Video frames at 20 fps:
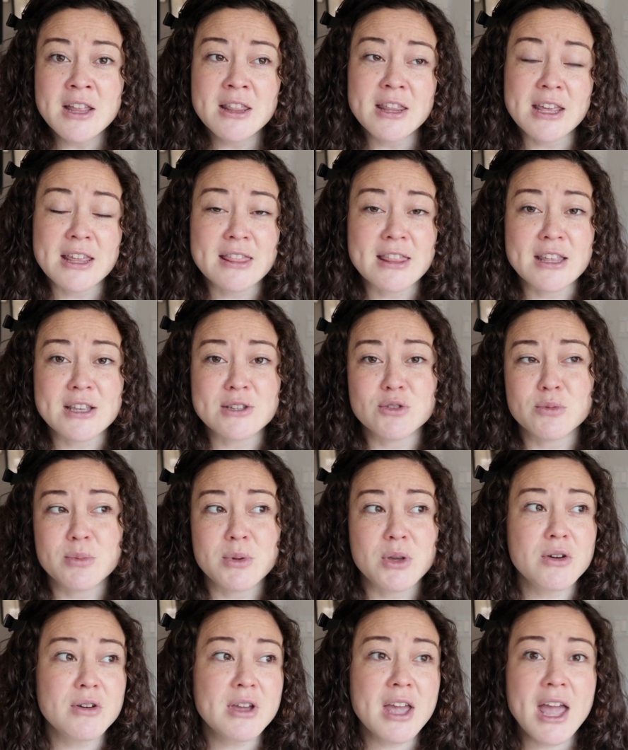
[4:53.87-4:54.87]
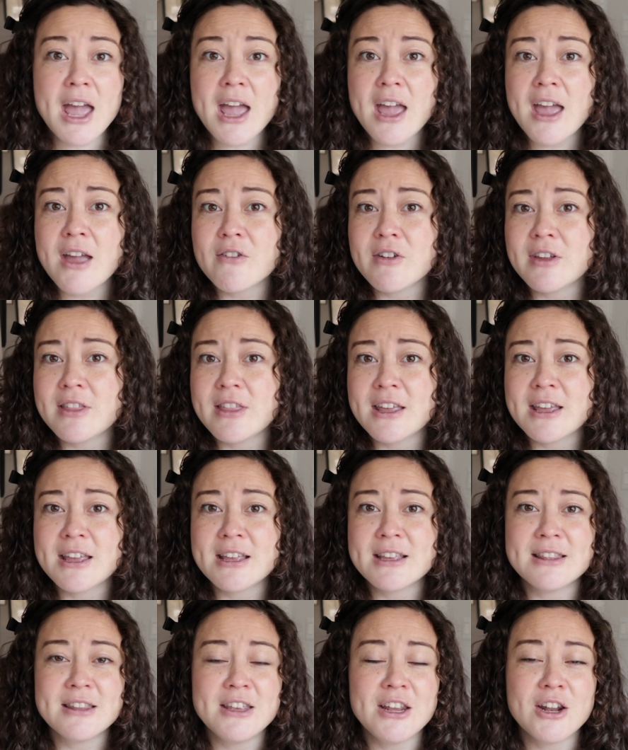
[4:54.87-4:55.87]
Like, things will be okay,
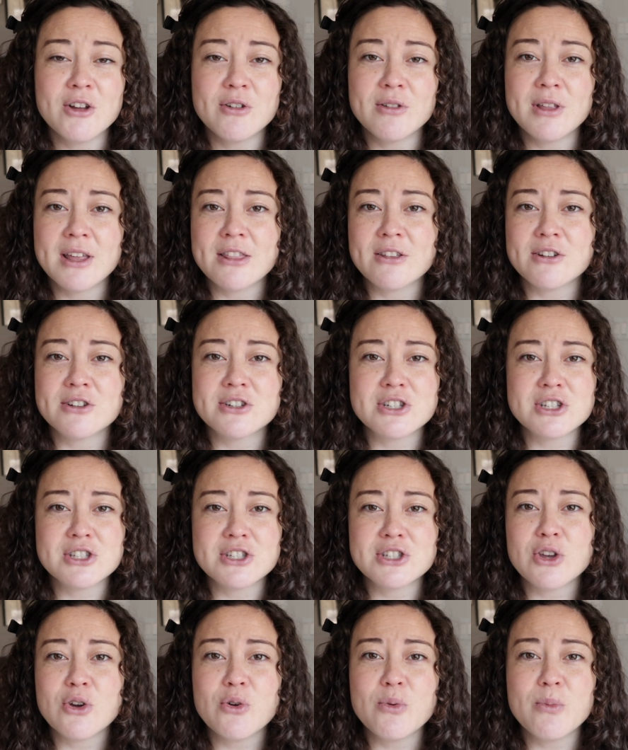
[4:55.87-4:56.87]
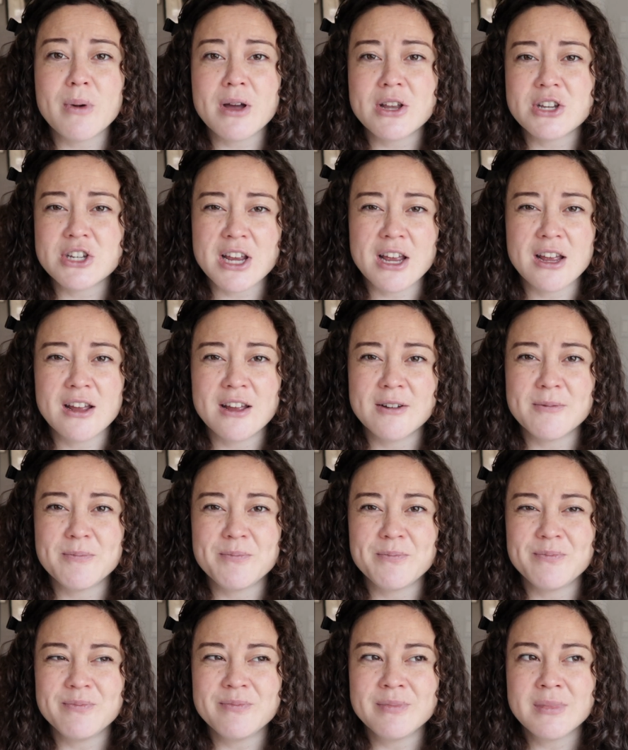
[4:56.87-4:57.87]
everything, you know, like there's just so much
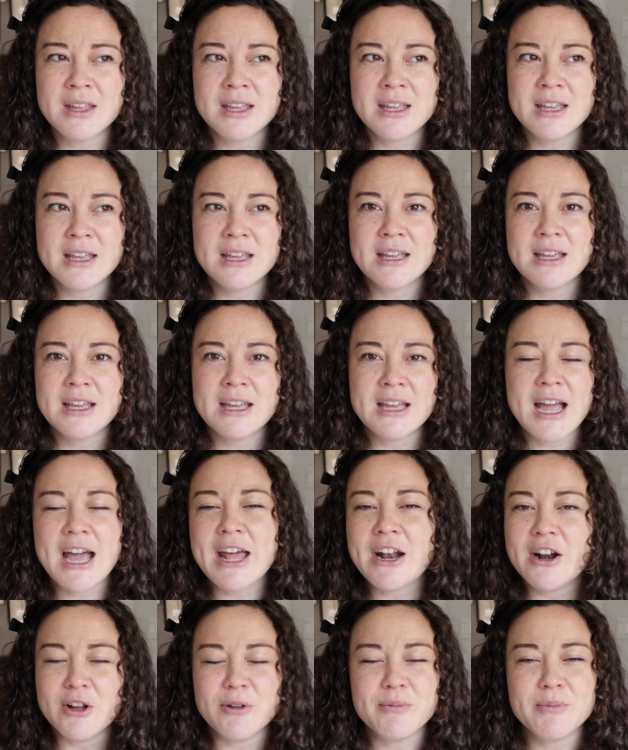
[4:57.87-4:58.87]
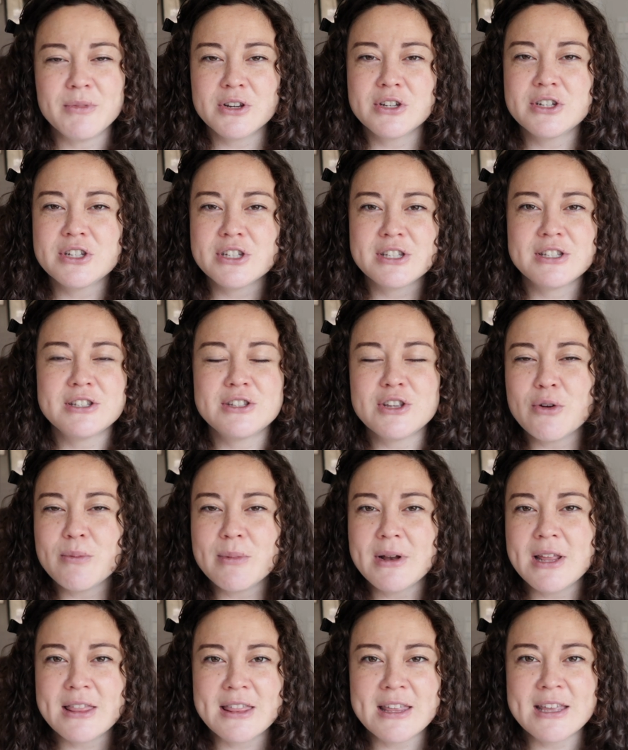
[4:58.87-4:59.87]
I don't know, there's just so
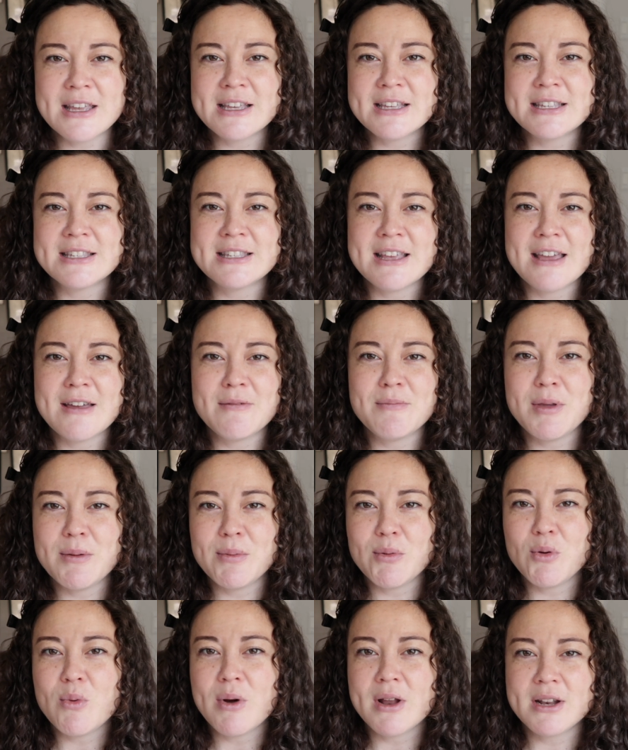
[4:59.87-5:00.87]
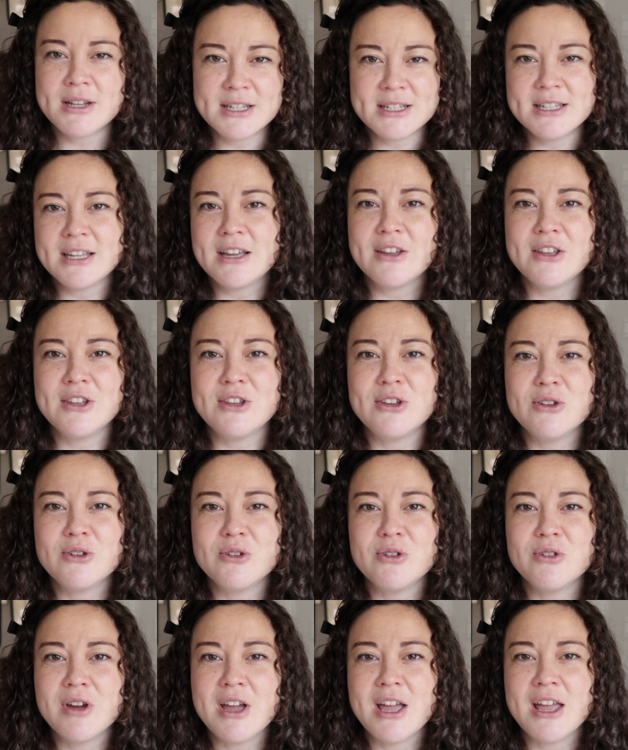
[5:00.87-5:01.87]
many things that people want to tell
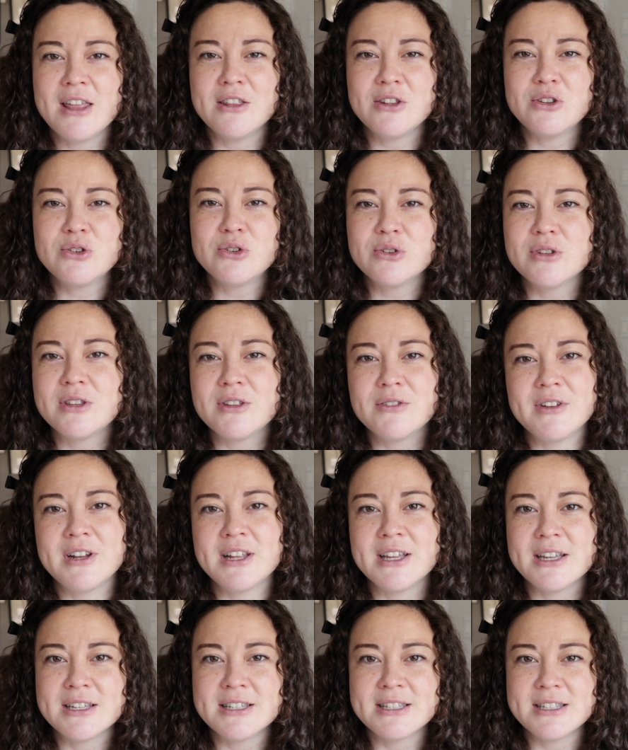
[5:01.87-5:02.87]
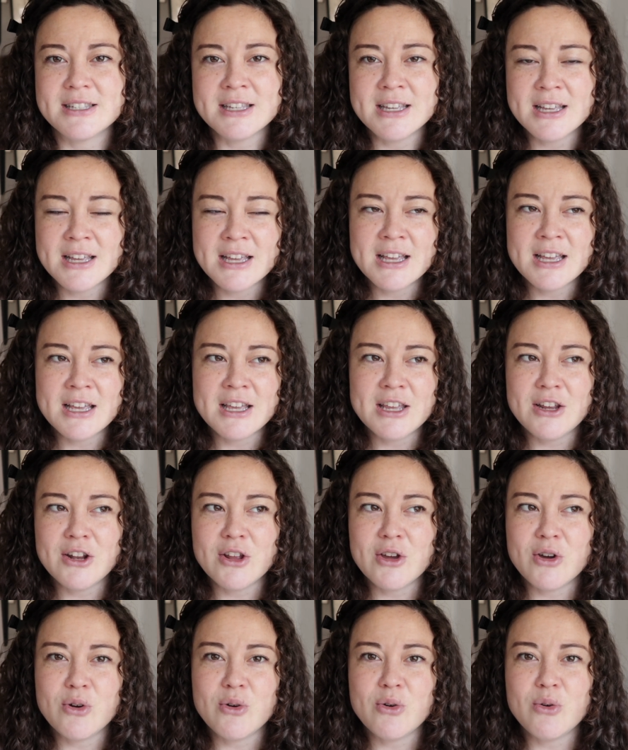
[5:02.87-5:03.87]
you, and the truth of it is, you
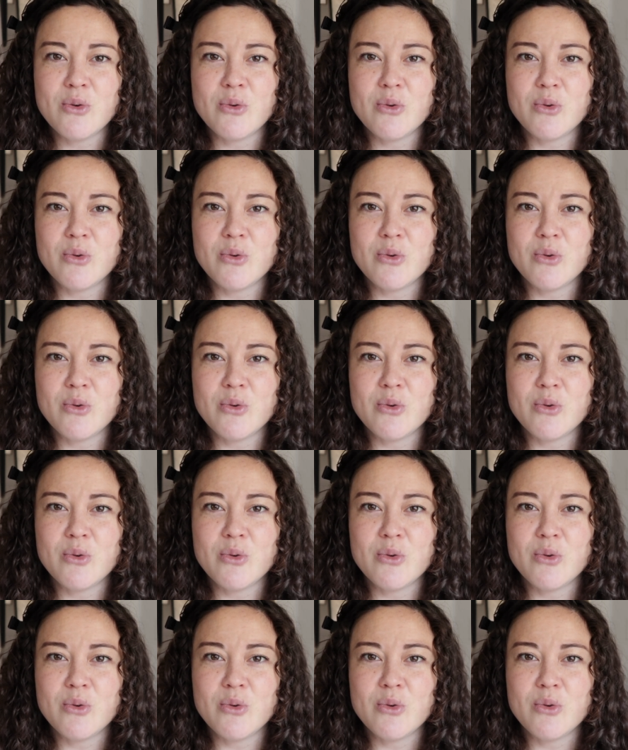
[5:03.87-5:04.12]
know,